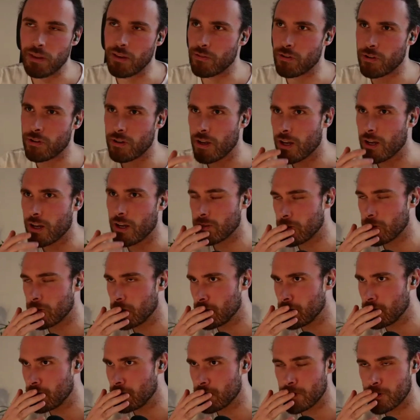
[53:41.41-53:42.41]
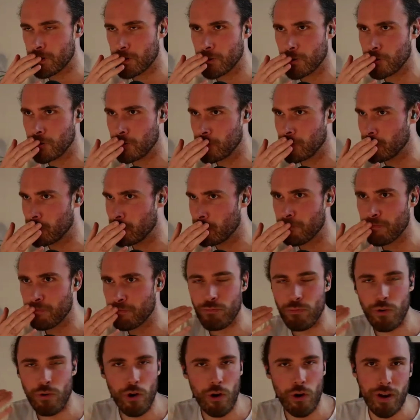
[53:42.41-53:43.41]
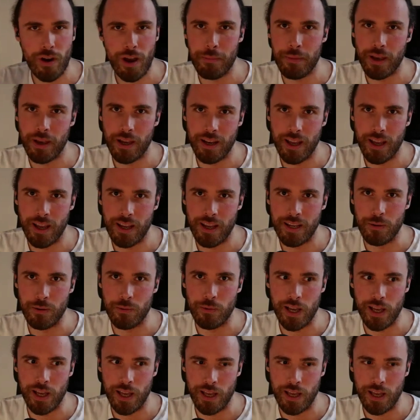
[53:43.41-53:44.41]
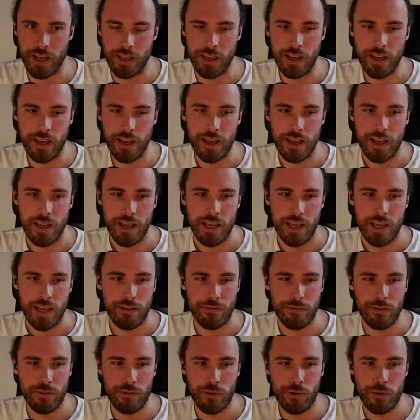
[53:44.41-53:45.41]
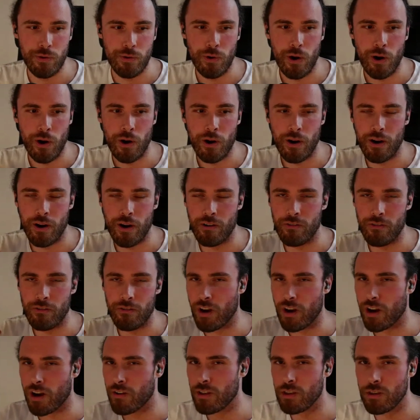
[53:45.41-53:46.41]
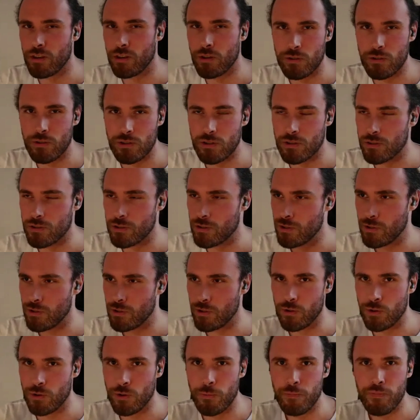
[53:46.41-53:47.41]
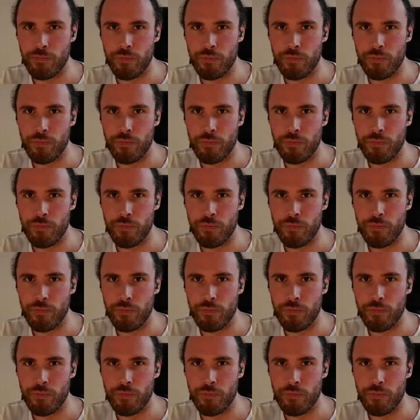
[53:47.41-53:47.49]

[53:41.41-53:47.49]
If you're not used to programming in any way, if you are very used to